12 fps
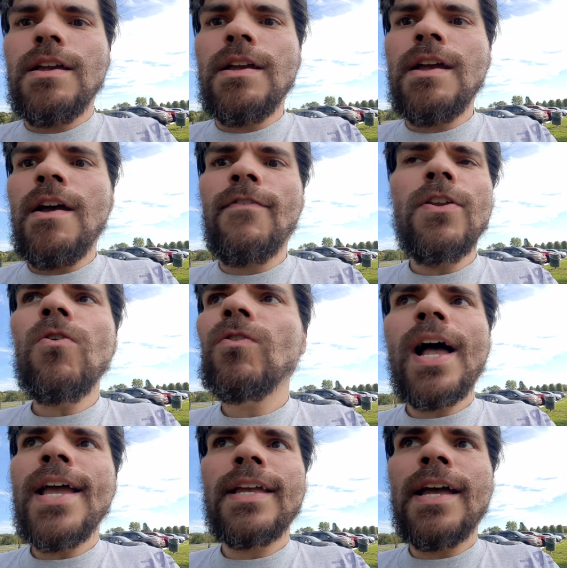If you don't
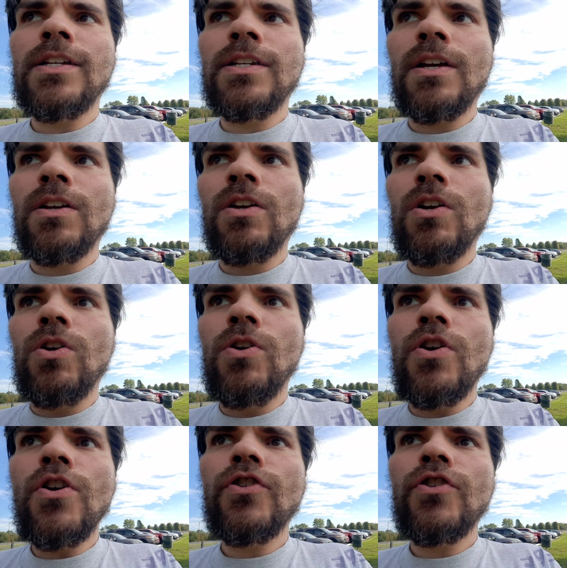like it, you